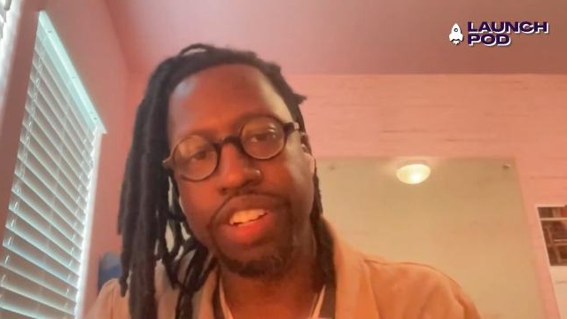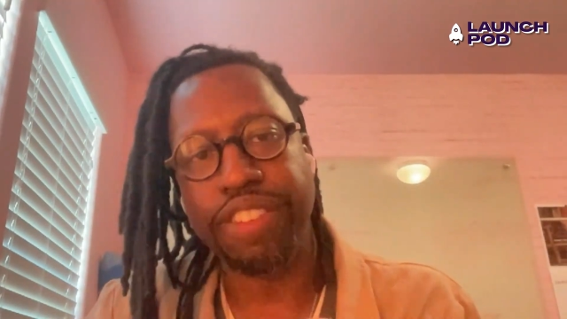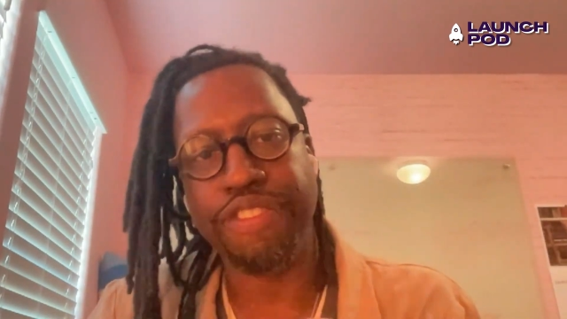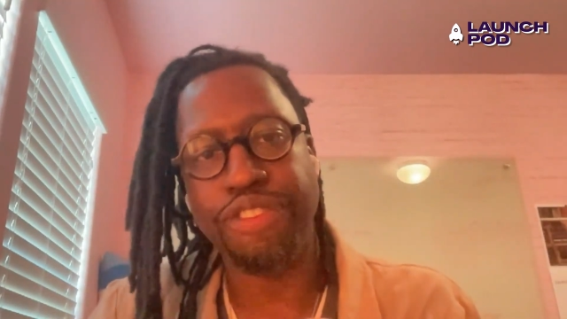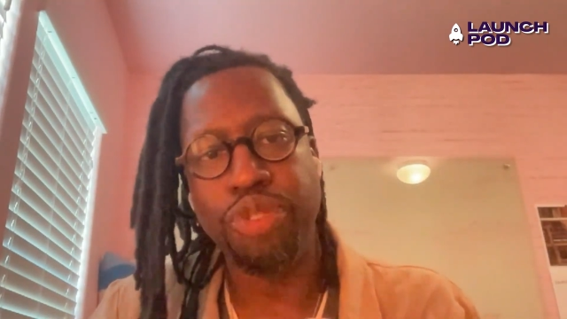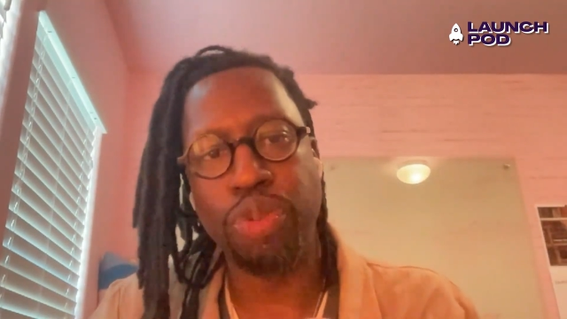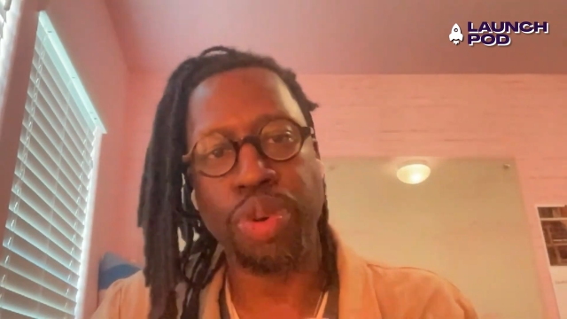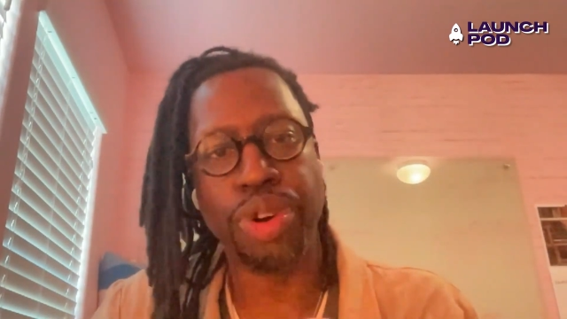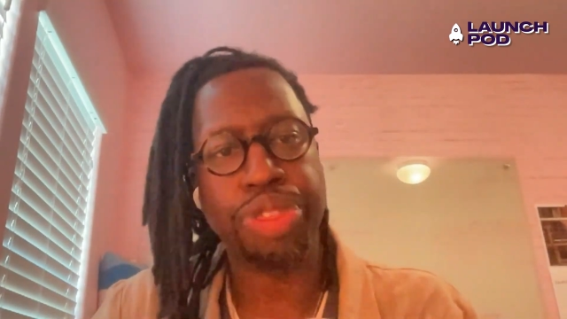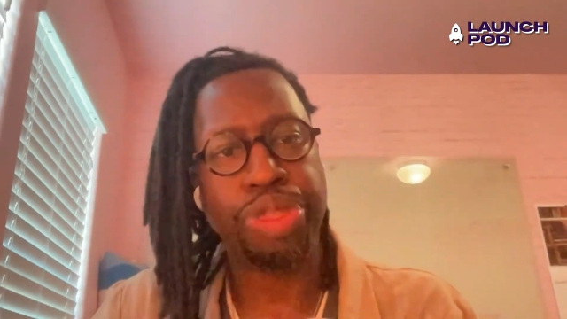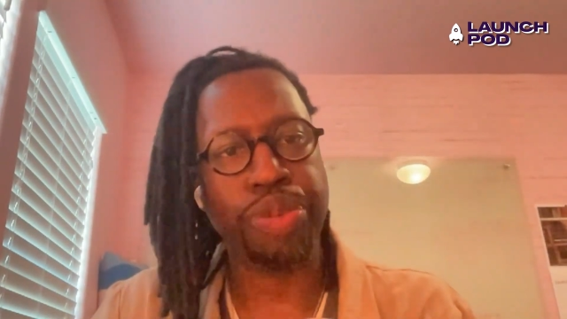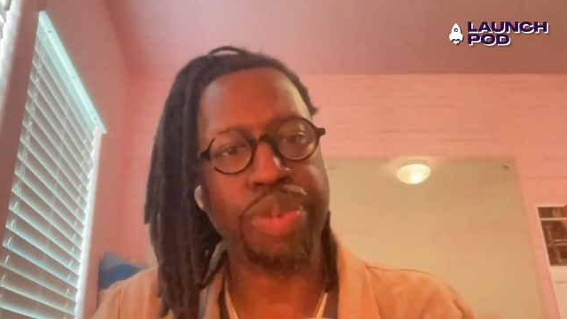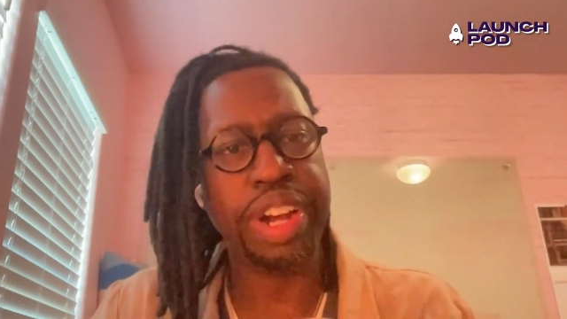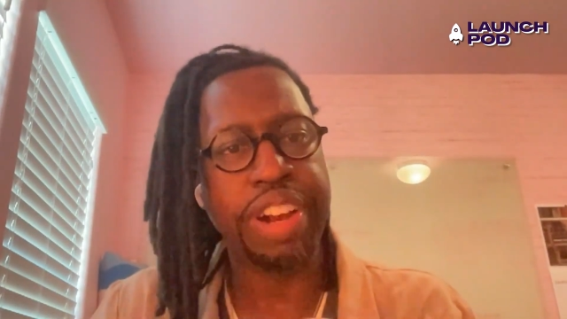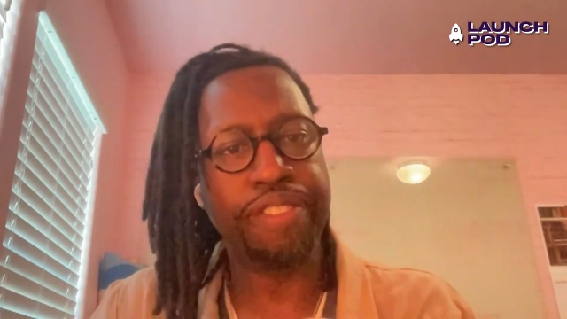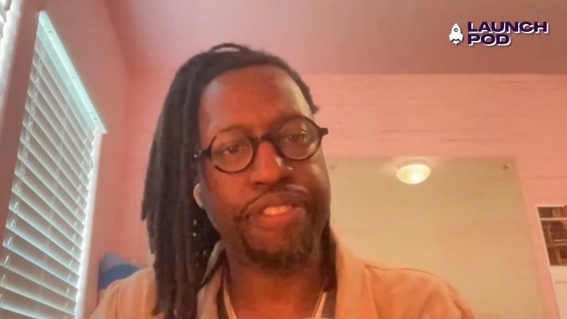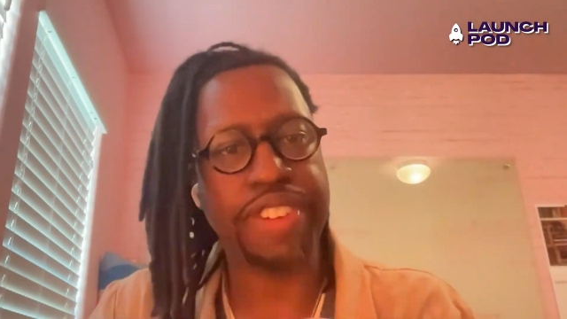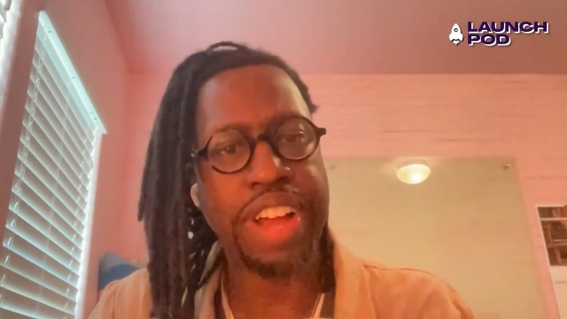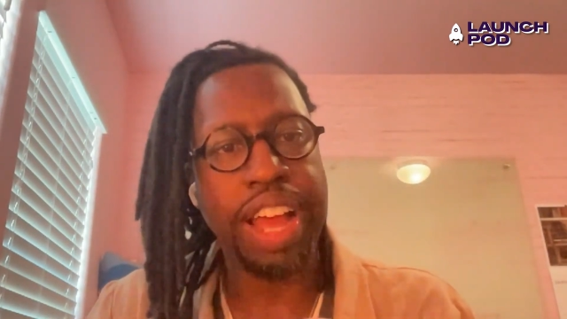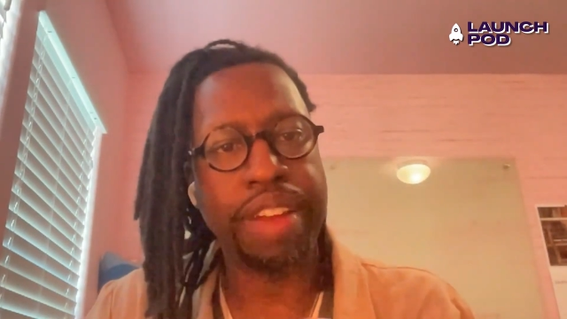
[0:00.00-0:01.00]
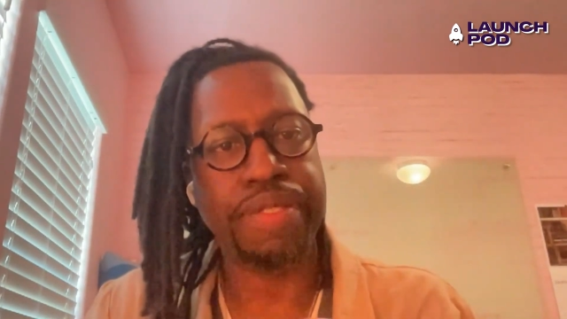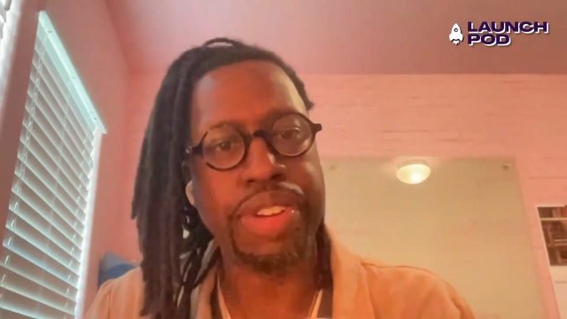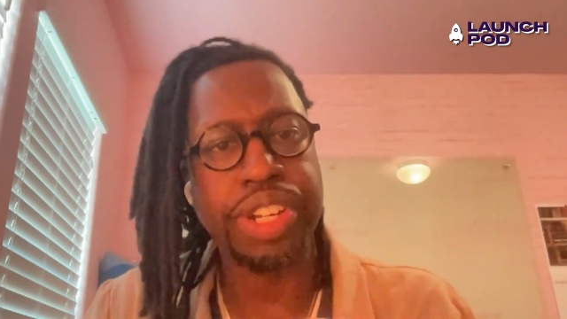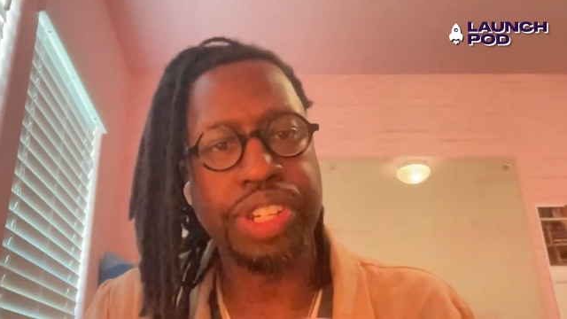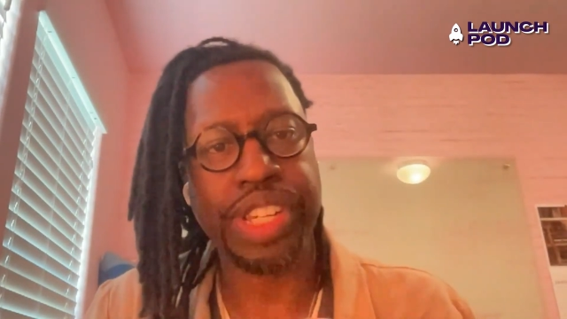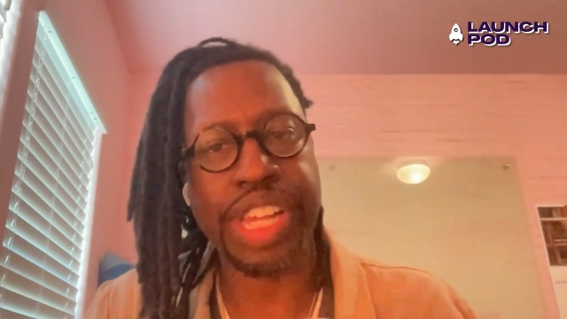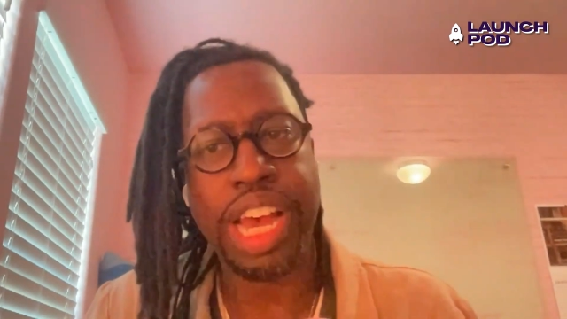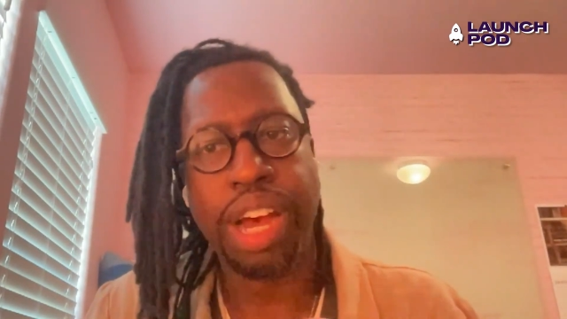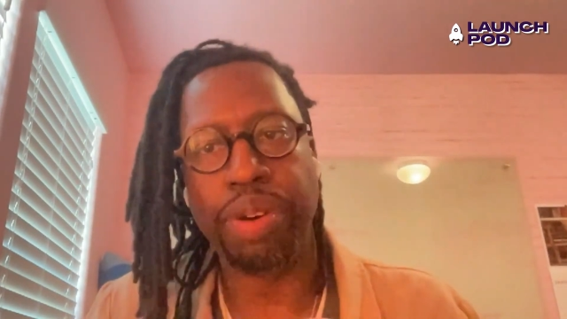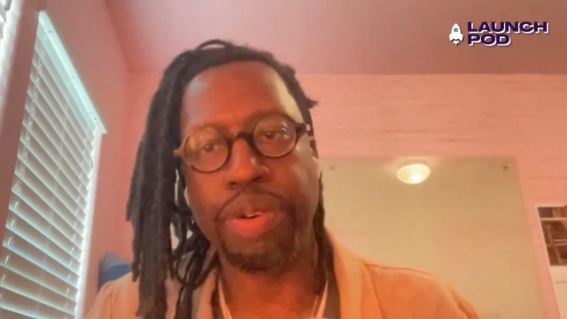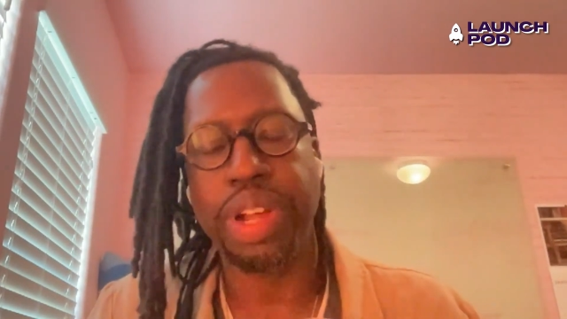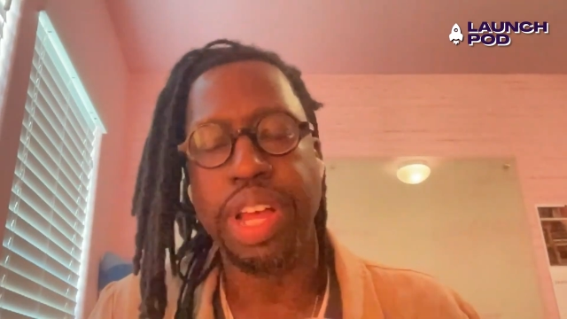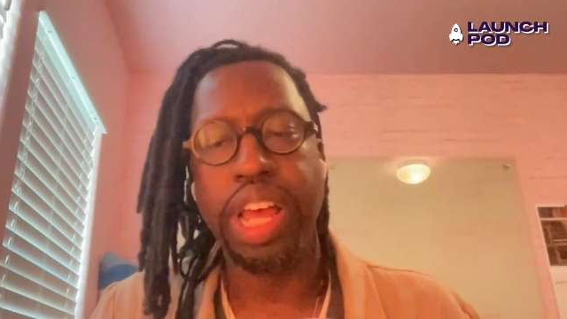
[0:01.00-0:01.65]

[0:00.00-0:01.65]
for 3 to 5 years out.